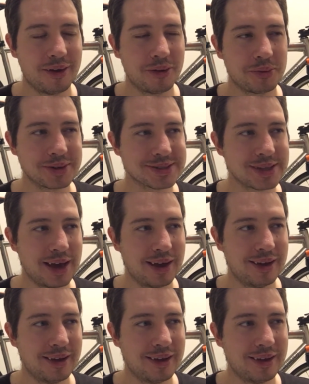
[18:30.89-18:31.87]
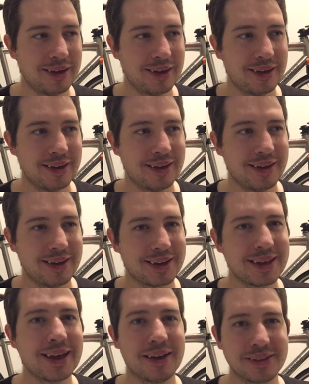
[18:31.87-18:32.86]
What's that?
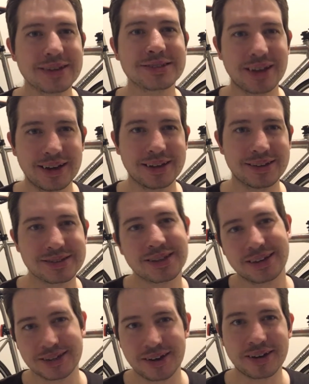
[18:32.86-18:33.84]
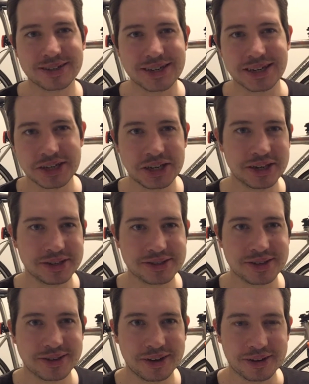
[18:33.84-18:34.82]
Yeah, that's like 19
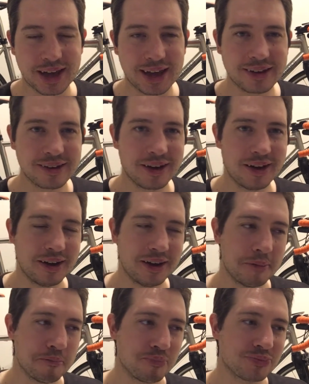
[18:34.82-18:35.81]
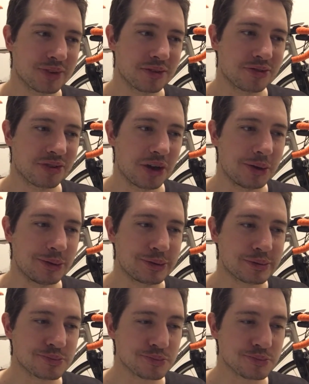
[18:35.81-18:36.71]
years, okay? So